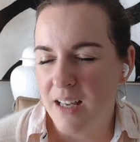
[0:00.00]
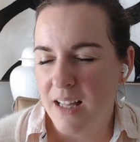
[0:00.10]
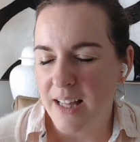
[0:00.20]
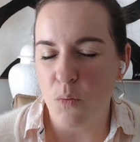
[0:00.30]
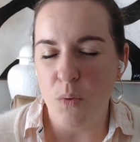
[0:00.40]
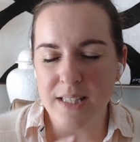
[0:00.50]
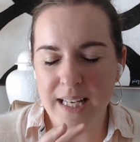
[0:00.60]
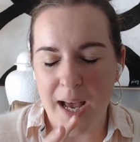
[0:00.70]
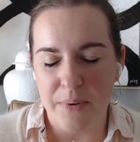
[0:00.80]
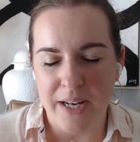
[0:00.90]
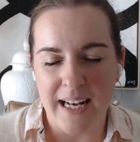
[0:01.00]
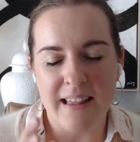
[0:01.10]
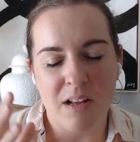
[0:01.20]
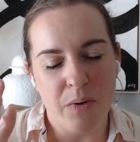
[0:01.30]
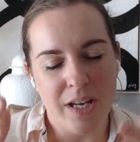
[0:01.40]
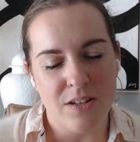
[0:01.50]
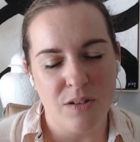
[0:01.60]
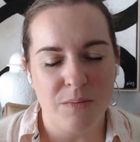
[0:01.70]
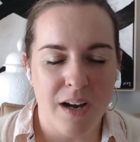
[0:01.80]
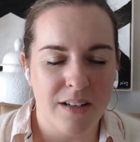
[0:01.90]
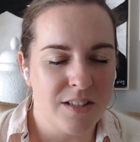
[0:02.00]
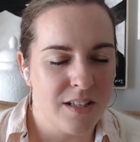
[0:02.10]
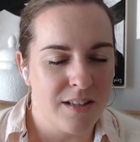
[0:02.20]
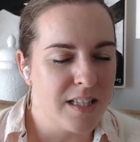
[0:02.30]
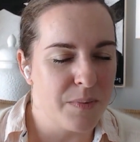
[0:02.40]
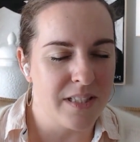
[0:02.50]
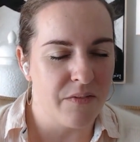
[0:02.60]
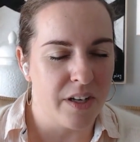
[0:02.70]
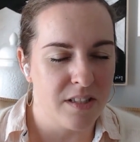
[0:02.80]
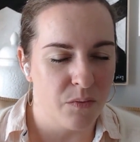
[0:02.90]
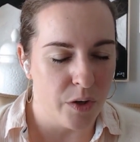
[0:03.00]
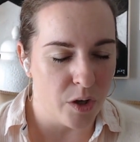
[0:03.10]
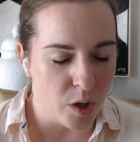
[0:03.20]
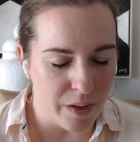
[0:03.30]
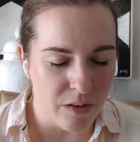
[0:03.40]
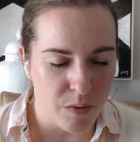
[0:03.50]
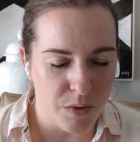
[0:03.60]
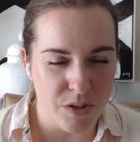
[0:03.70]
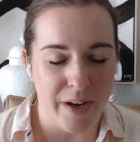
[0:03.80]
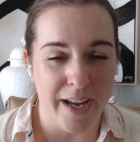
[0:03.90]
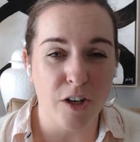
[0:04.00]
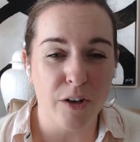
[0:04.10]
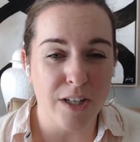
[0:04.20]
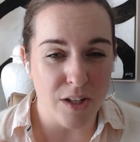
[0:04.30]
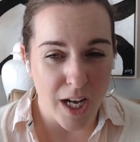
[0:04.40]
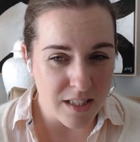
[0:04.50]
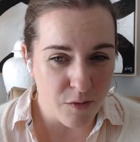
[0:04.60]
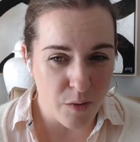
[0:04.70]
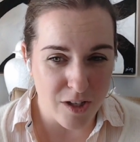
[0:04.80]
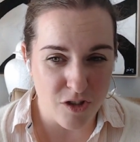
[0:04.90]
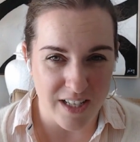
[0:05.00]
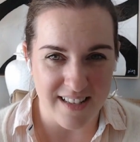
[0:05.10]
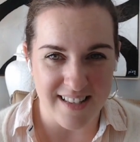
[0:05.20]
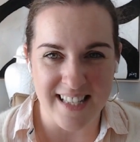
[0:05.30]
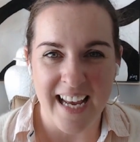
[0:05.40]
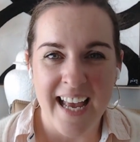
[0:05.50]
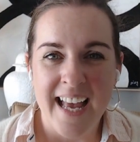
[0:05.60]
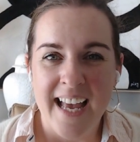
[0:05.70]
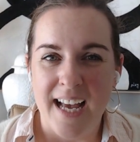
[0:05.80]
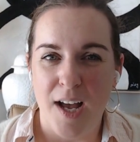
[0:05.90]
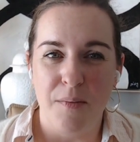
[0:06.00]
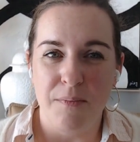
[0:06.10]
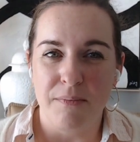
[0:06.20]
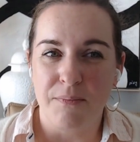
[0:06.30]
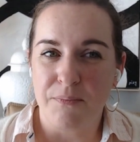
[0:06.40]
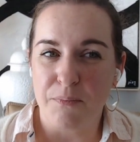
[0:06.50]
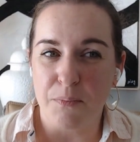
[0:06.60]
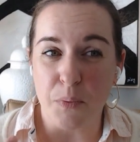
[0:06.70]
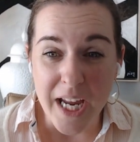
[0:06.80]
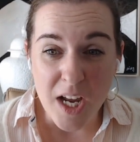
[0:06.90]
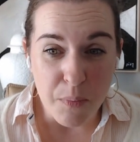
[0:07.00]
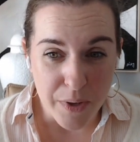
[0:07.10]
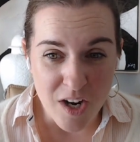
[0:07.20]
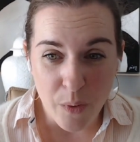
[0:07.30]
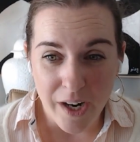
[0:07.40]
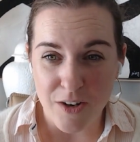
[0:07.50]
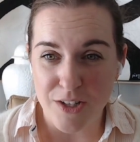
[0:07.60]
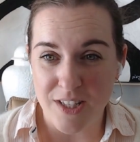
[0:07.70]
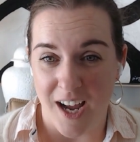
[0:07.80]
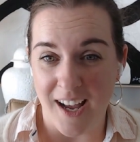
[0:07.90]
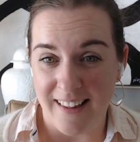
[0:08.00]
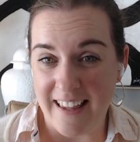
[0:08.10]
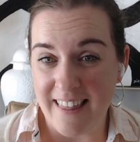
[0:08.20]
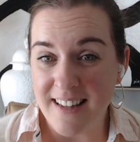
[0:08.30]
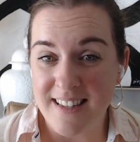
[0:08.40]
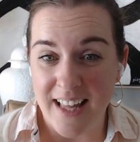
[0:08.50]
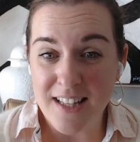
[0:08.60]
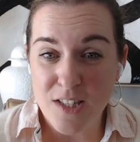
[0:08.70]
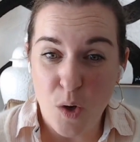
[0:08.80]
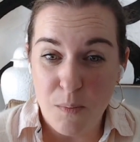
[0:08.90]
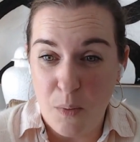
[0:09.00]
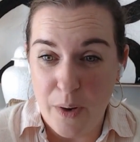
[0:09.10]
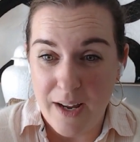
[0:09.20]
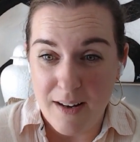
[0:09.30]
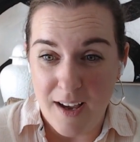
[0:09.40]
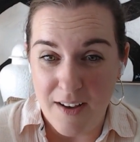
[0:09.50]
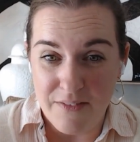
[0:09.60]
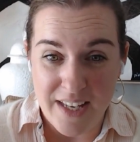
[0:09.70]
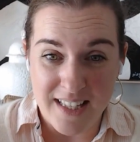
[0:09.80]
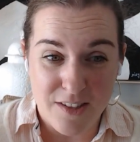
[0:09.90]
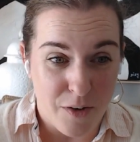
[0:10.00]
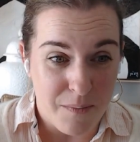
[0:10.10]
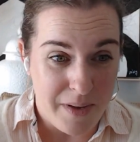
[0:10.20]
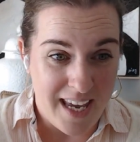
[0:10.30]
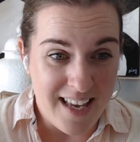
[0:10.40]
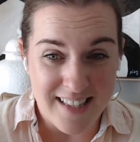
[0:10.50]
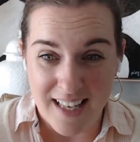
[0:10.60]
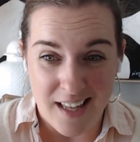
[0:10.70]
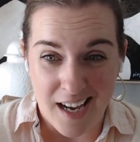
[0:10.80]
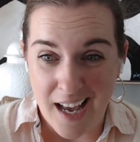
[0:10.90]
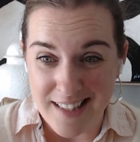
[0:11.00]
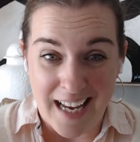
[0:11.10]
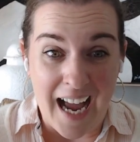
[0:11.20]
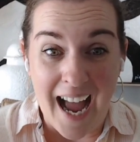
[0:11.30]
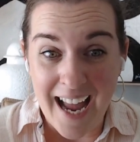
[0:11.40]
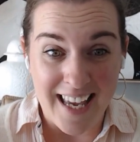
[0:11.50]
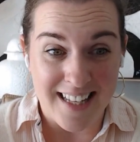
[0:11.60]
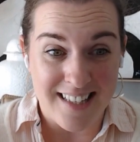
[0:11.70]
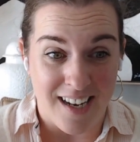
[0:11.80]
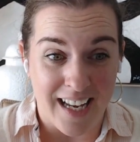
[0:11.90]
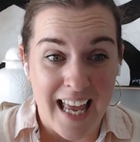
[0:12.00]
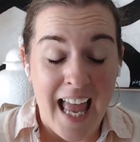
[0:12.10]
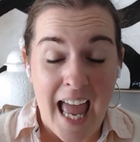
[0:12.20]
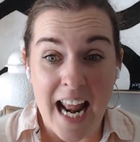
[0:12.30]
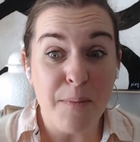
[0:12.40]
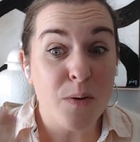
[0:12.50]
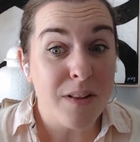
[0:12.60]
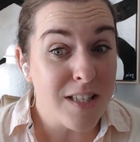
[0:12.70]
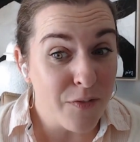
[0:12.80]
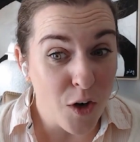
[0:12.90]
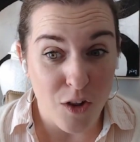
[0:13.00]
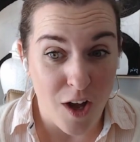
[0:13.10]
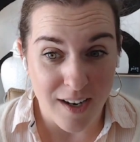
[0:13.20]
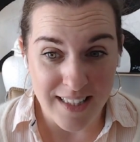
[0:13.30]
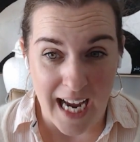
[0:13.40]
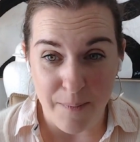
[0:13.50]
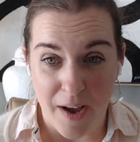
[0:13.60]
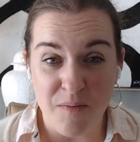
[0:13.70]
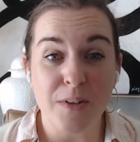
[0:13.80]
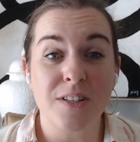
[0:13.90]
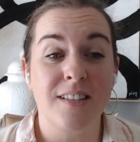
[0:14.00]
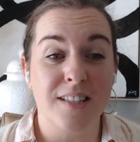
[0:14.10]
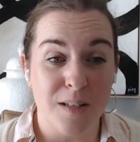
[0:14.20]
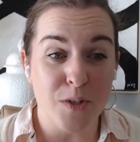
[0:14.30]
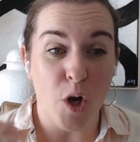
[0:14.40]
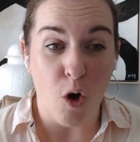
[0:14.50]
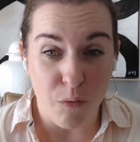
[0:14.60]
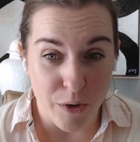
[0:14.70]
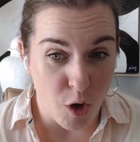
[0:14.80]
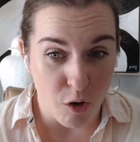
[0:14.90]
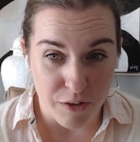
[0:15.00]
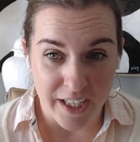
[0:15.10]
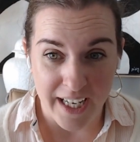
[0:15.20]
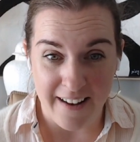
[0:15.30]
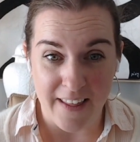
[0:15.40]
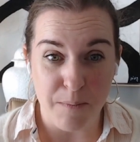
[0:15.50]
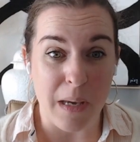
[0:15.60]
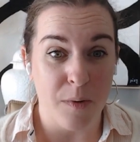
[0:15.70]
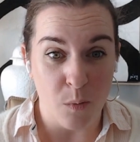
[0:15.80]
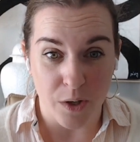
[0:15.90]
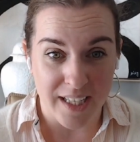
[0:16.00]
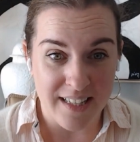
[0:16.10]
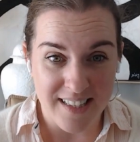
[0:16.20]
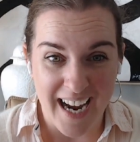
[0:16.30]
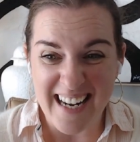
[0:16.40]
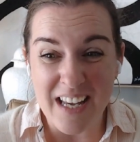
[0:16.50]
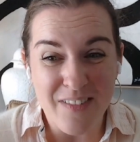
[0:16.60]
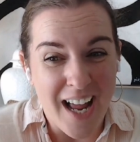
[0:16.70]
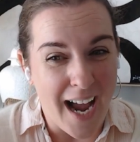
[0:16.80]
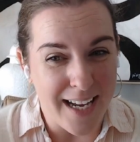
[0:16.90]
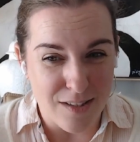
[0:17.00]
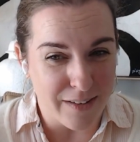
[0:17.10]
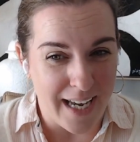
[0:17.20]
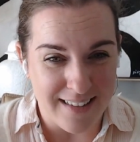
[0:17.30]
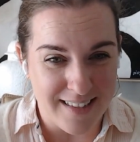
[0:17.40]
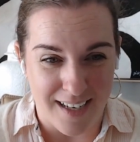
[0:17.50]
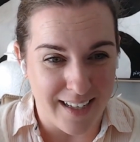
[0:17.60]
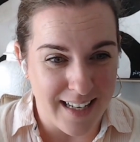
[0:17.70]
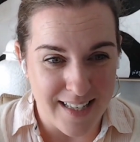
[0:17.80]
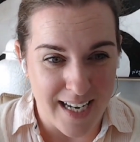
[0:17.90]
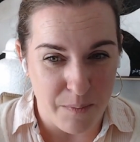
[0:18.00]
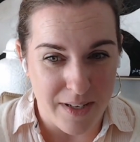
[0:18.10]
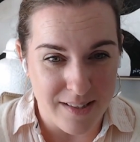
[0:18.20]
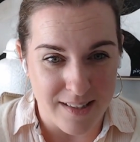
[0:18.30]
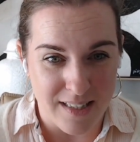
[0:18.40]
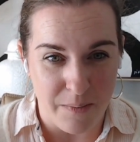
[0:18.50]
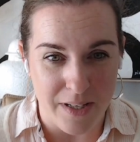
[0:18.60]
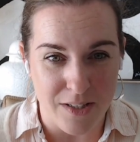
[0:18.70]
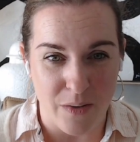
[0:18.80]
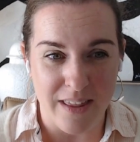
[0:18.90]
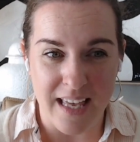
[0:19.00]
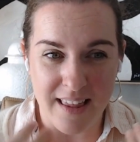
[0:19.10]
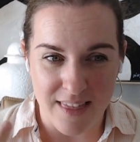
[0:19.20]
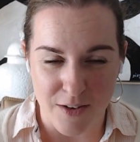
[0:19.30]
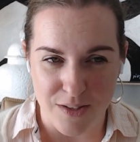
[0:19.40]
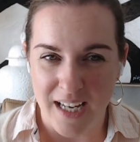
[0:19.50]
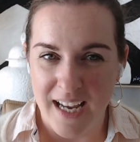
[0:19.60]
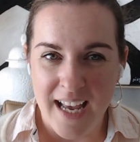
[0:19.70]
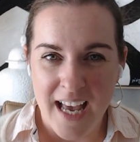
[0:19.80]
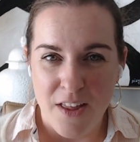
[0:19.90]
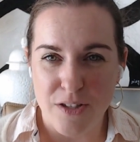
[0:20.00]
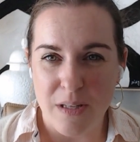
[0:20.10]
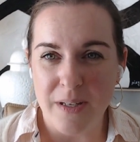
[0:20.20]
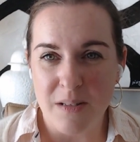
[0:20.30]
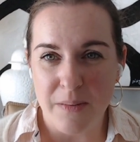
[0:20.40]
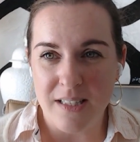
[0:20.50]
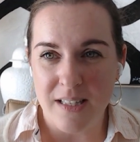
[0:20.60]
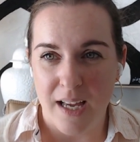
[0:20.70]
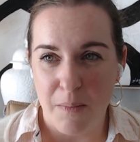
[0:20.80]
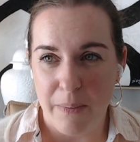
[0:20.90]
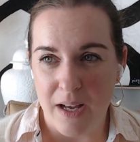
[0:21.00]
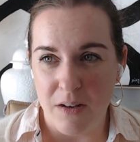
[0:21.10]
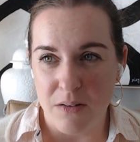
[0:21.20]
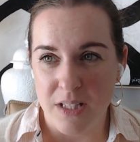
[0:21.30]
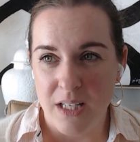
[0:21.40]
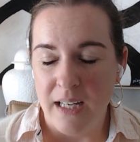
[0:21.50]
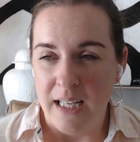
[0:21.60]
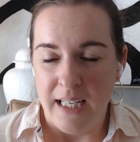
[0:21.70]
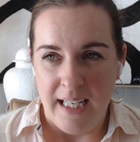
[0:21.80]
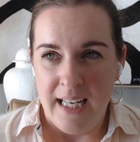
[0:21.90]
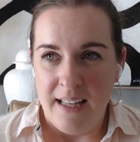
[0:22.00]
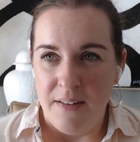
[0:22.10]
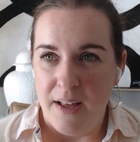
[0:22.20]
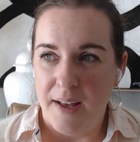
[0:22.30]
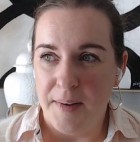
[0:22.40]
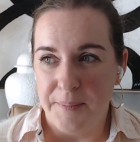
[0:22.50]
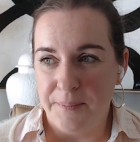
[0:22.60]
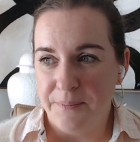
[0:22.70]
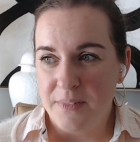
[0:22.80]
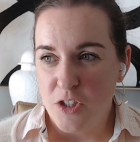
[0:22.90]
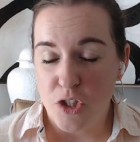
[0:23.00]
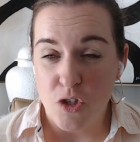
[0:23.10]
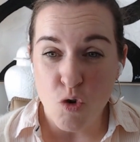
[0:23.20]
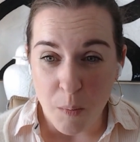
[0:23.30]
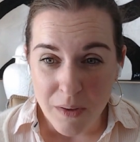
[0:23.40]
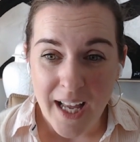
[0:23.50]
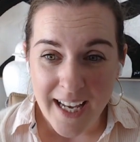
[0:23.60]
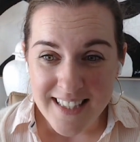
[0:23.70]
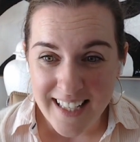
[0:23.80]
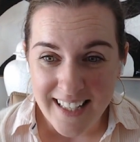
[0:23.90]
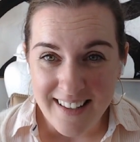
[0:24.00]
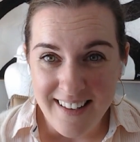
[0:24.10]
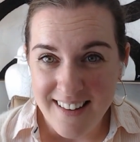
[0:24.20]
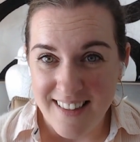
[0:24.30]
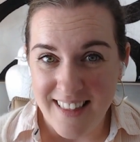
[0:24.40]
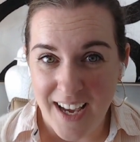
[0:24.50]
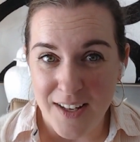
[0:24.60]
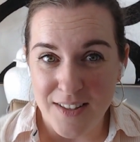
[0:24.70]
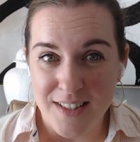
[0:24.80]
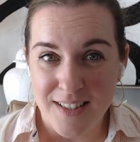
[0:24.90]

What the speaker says: like what's happening, and then we can zoom down into the specifics of what you're going through. So I encourage lots of questions. Bring where you're stuck. Like that's the whole point of these for me, is that like I get stuck, and I've been doing this for a long time. I've built systems over and over again that people work inside, and even I still get stuck inside my system. And so I think there's something to be said about just normalizing that